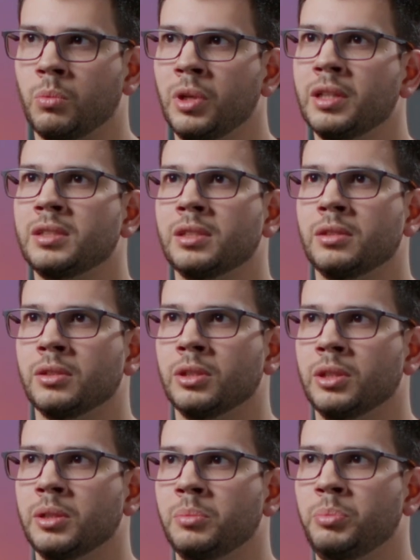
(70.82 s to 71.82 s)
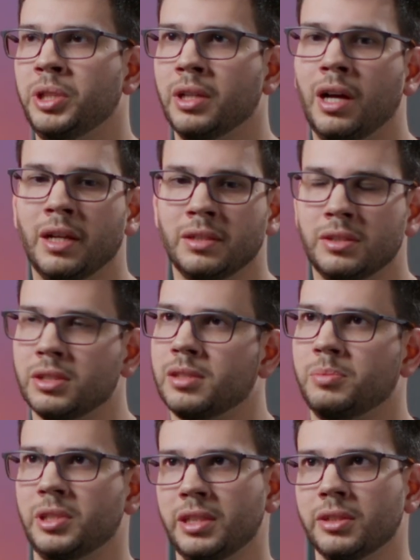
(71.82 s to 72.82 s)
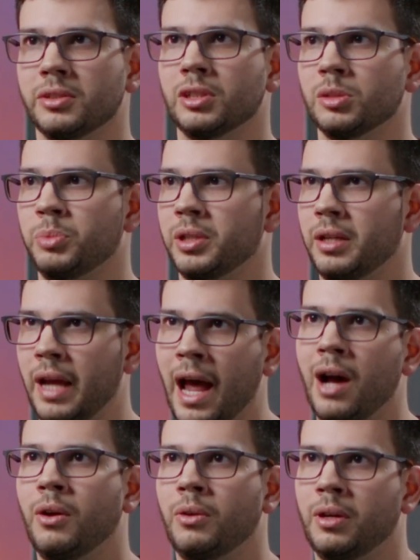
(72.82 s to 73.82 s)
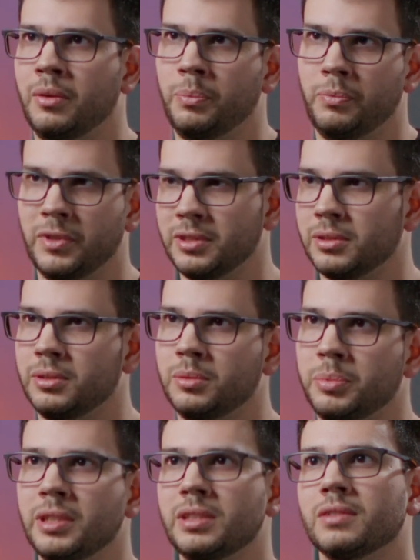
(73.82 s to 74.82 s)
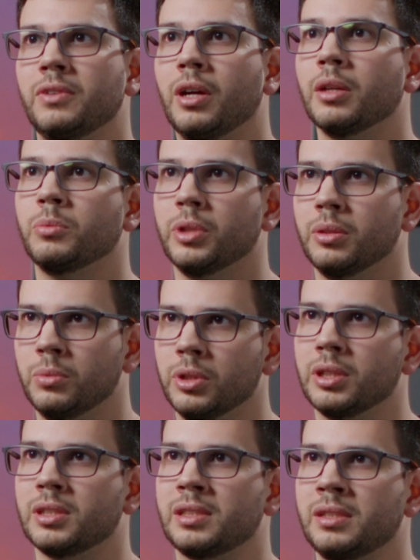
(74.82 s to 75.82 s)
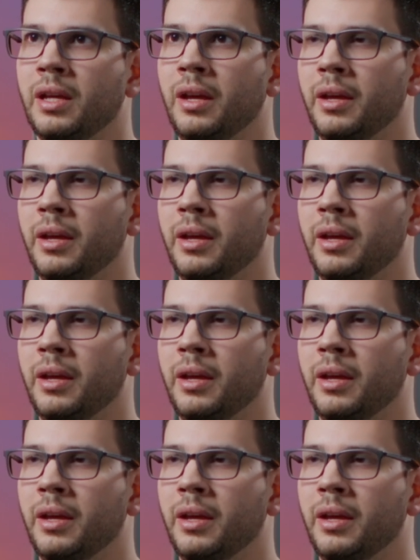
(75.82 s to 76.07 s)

willing to learn beyond just materials, but how a physical piece of hardware works